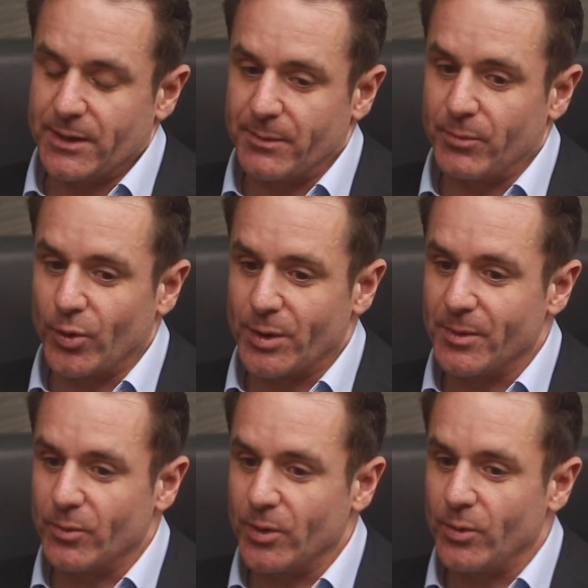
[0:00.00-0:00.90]

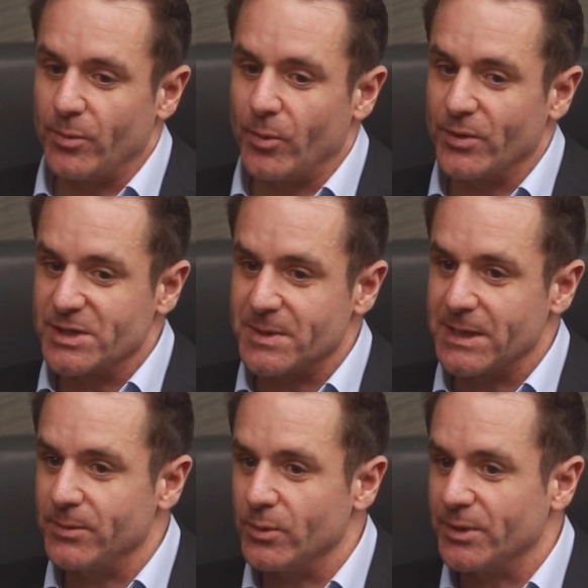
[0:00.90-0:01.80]
employment all these
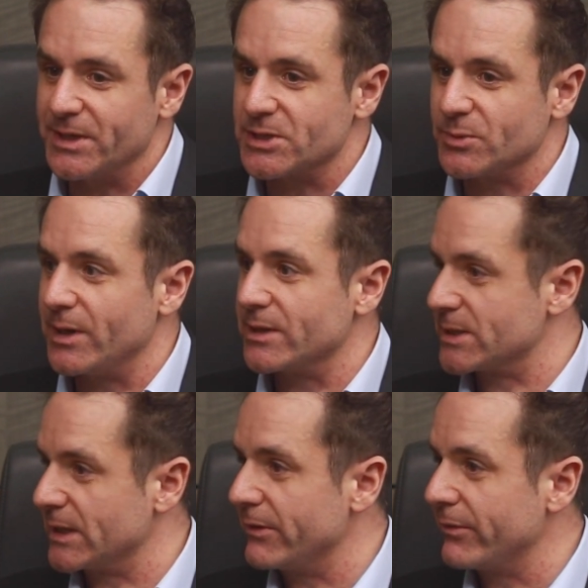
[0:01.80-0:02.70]
people will need somewhere
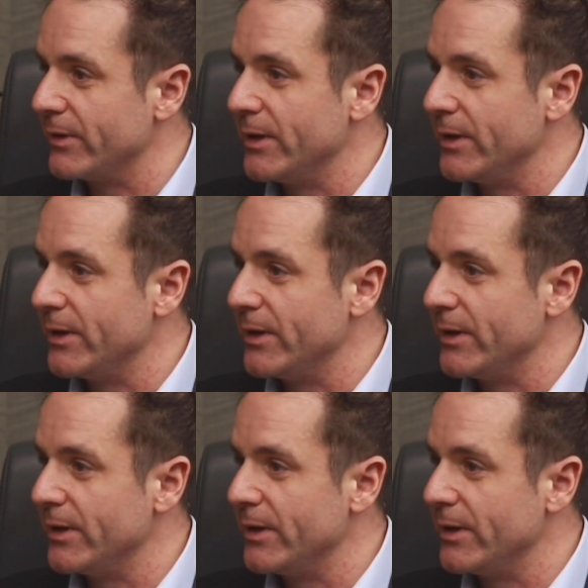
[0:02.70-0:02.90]
to live.